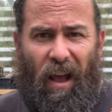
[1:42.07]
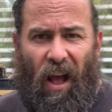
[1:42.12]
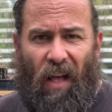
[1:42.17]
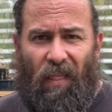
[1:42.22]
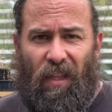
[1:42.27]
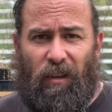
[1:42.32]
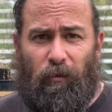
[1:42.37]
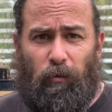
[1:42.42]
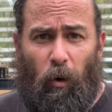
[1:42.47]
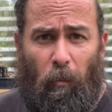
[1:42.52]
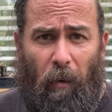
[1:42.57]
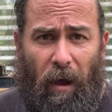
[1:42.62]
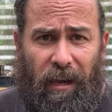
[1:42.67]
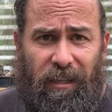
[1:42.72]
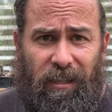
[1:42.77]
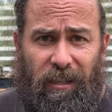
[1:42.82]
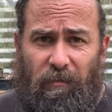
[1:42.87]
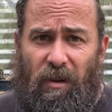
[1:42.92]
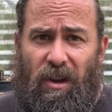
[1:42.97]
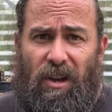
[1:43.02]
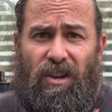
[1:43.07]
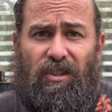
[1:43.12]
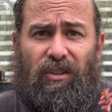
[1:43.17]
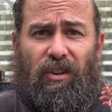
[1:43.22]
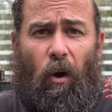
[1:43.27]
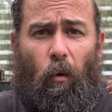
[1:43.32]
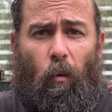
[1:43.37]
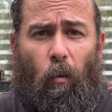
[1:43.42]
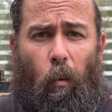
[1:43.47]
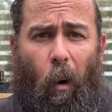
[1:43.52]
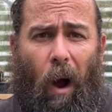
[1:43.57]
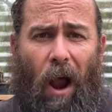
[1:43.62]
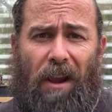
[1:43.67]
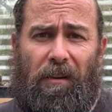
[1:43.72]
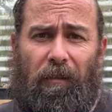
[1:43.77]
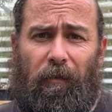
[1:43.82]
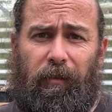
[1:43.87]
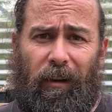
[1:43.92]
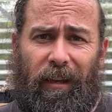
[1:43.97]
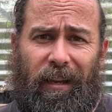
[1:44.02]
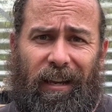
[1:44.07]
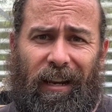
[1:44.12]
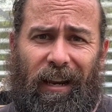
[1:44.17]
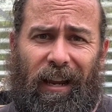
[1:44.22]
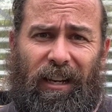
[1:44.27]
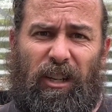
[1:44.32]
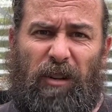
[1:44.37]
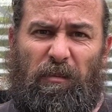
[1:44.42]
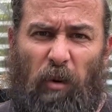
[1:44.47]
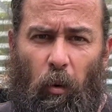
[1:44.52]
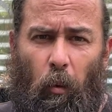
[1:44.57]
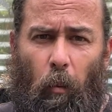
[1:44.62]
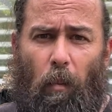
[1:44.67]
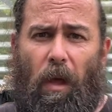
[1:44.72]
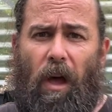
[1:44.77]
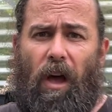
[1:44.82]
And that's what makes them so wonderfully collectible.